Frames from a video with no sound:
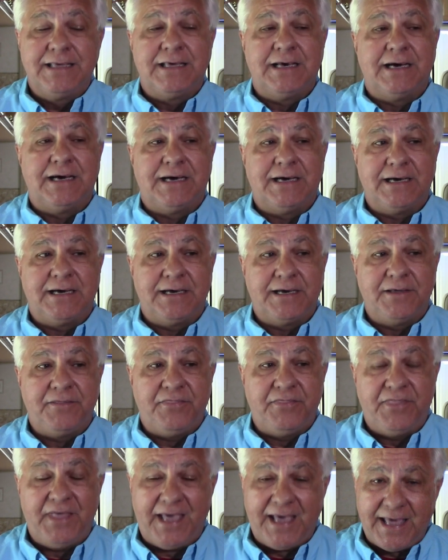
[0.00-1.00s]
uh,
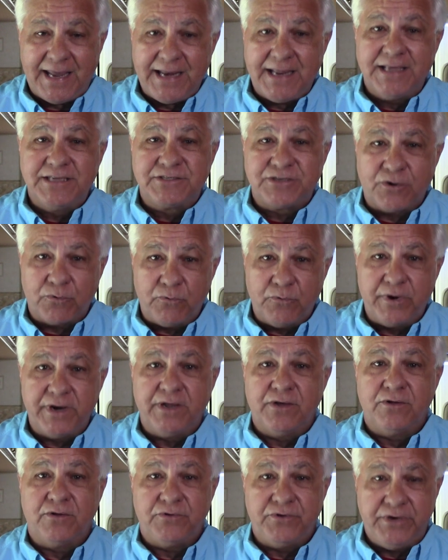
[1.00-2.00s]
that is a
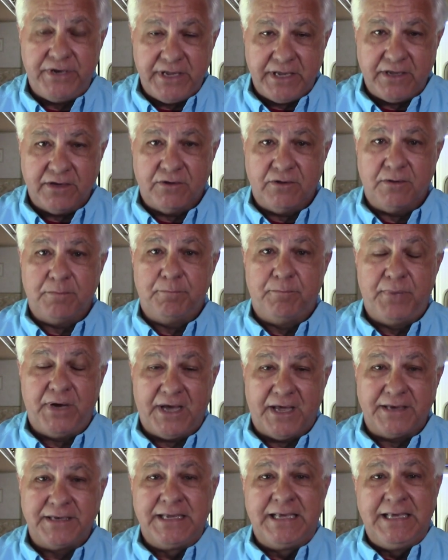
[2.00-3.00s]
real deal,
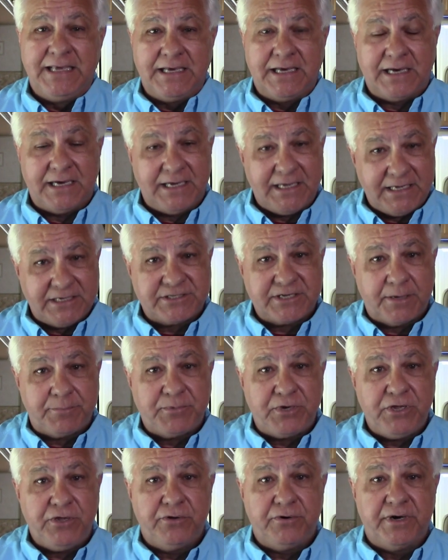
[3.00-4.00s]
but uh, it's
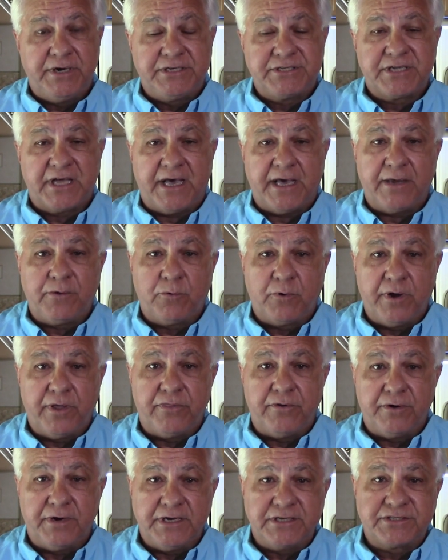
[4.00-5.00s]
up to you to decide
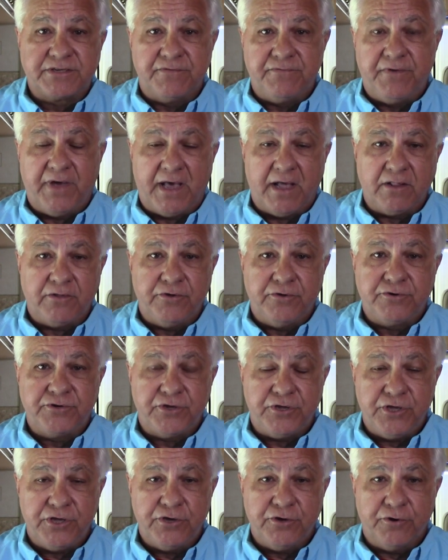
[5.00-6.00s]
whether it's a value
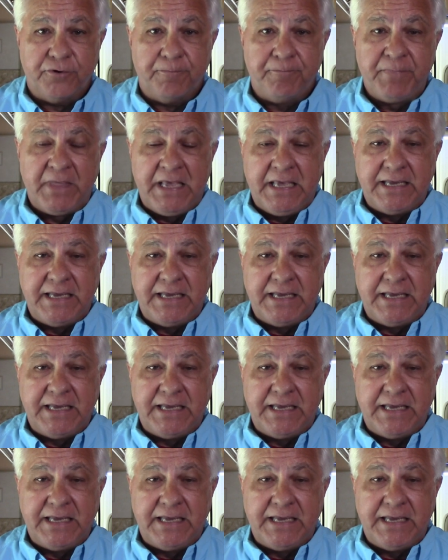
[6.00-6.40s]
to you.